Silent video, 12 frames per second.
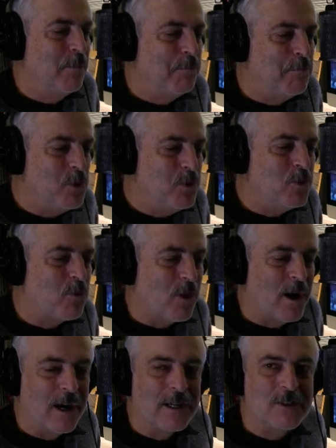Moon
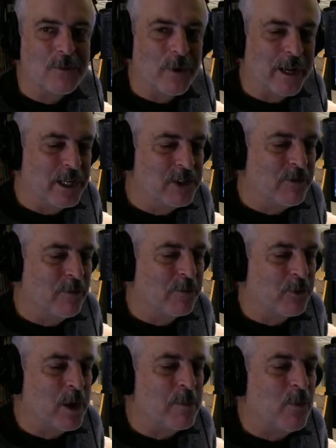rocks range
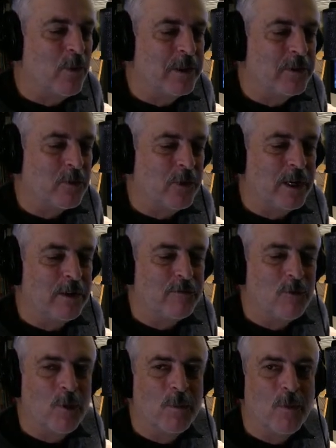from 3.3
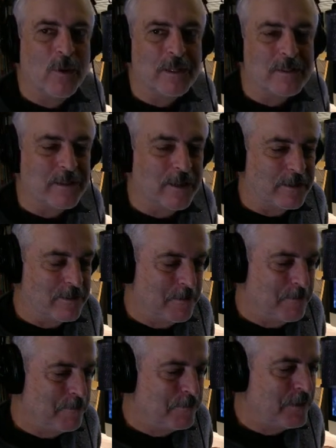to
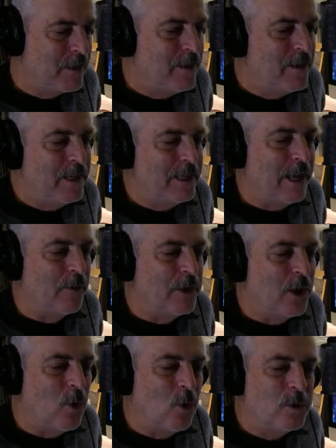4.6.
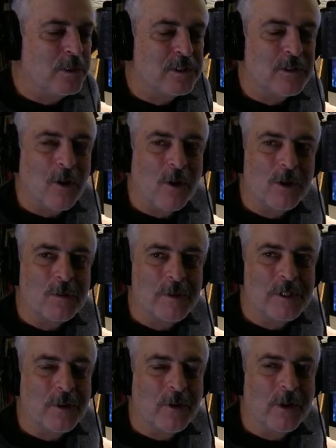Now, the oldest
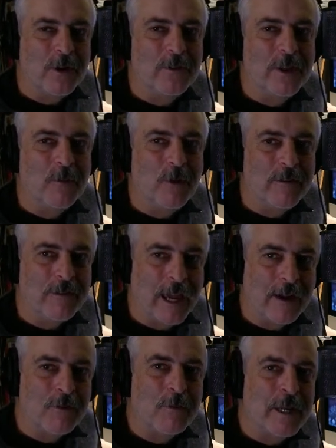Earth material that
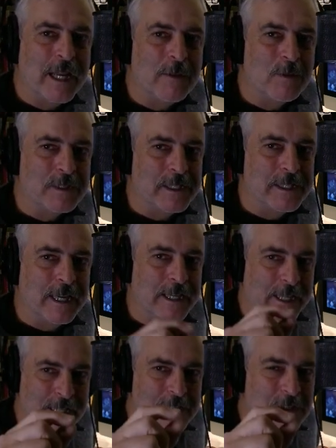we've ever been able to
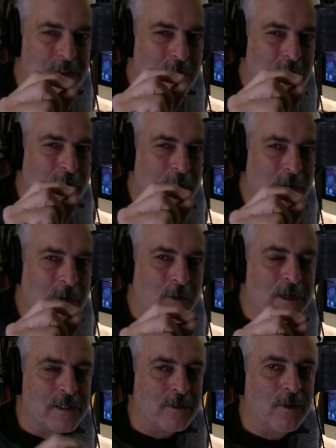date is a zircon
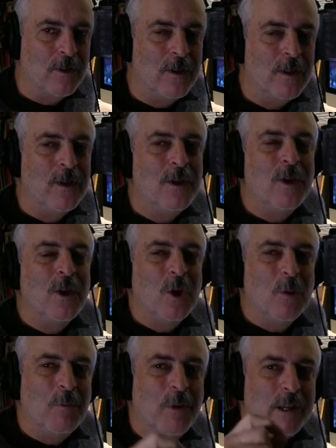crystal,
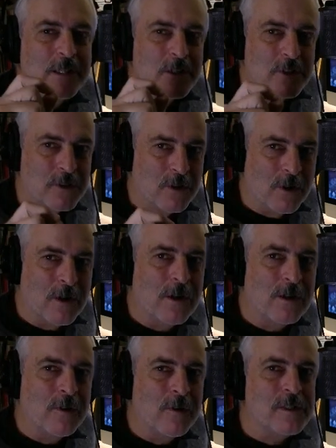but it's a
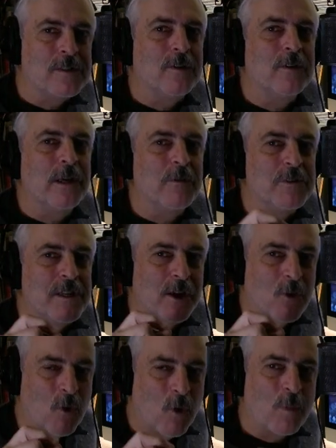zircon crystal that was
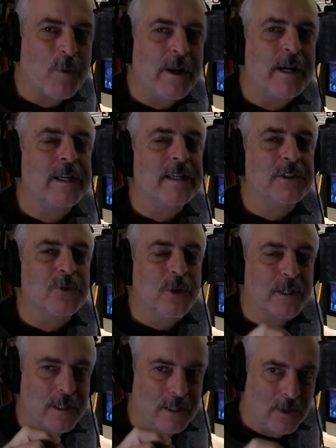incorporated
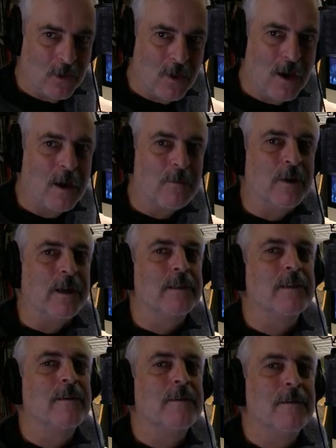into a
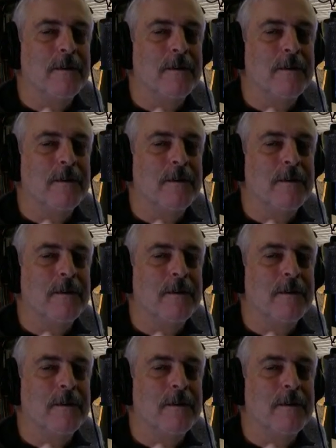conglomerate.